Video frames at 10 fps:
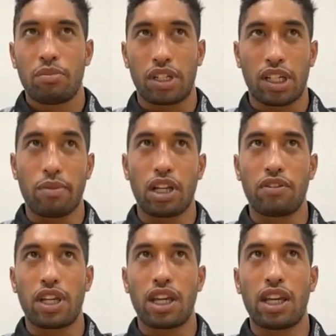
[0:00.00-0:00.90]
But coming
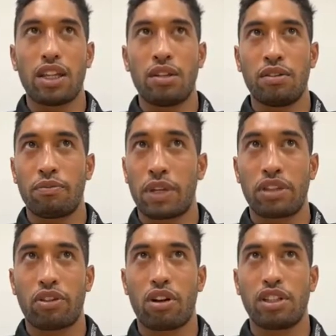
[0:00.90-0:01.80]
over here and
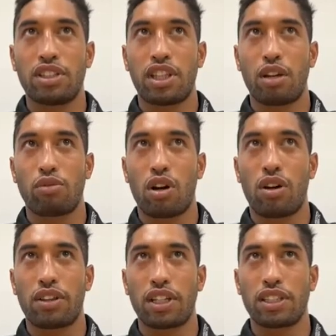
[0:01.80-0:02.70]
being thrown into that
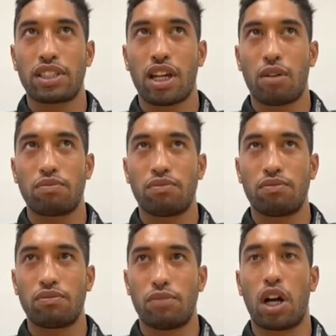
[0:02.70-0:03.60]
role, I think it's helped
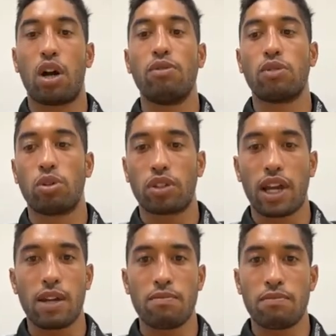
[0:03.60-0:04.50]
my overall
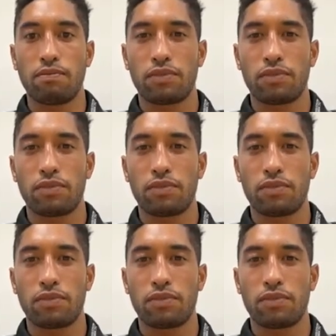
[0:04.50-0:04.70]
game